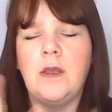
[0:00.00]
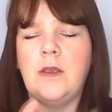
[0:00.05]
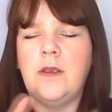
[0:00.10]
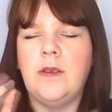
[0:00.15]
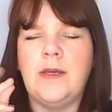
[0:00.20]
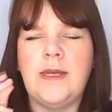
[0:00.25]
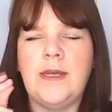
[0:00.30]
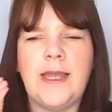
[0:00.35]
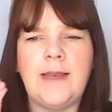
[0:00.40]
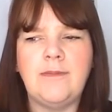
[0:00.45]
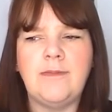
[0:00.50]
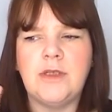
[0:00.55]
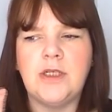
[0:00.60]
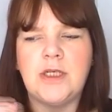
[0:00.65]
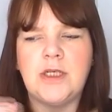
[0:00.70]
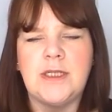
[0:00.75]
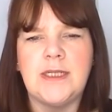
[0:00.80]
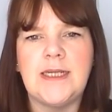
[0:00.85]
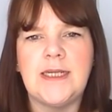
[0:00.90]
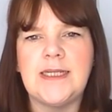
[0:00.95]
your name's
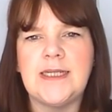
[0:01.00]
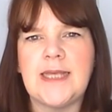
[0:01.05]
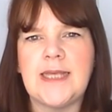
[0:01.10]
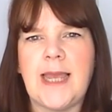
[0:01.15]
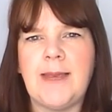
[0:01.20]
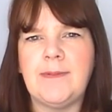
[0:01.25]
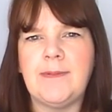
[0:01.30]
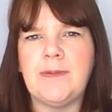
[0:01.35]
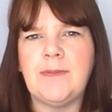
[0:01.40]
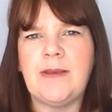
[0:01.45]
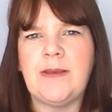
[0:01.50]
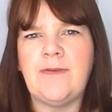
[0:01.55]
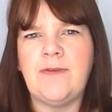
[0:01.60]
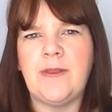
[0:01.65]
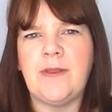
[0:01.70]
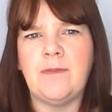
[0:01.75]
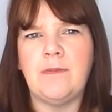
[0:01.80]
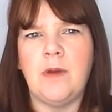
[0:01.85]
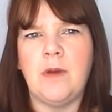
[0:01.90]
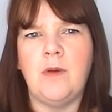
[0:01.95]
just escaped me for
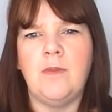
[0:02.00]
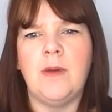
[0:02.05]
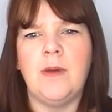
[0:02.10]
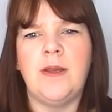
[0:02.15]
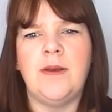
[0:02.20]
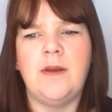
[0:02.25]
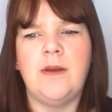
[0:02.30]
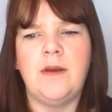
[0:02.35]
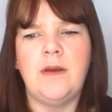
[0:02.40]
the moment.